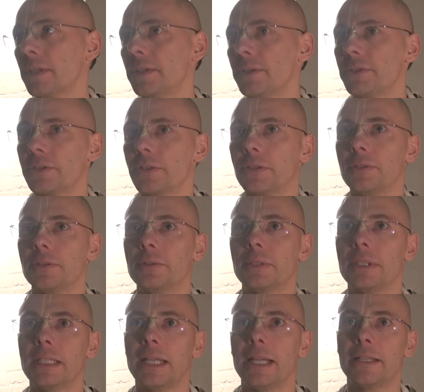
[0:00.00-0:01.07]
So
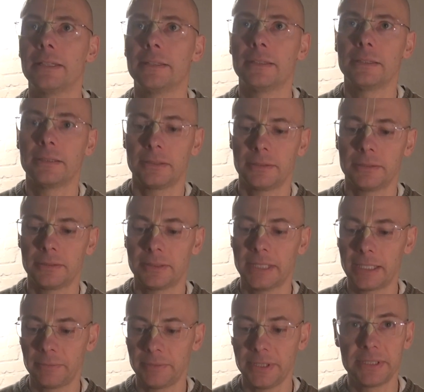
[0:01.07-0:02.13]

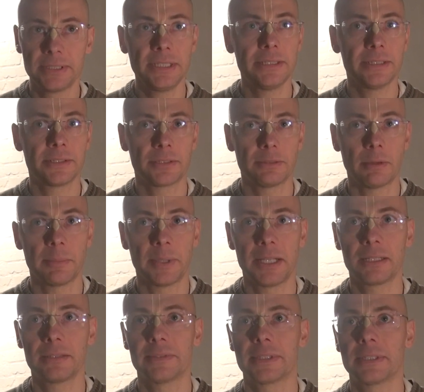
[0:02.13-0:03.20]
that we see in the Srimad
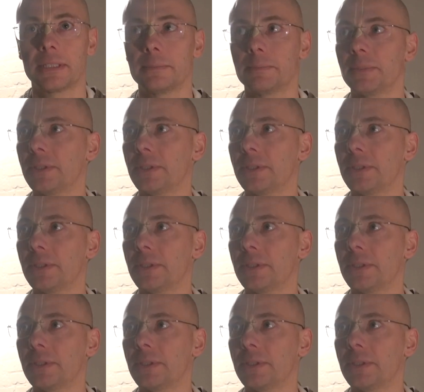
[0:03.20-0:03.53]
Bhagavatam,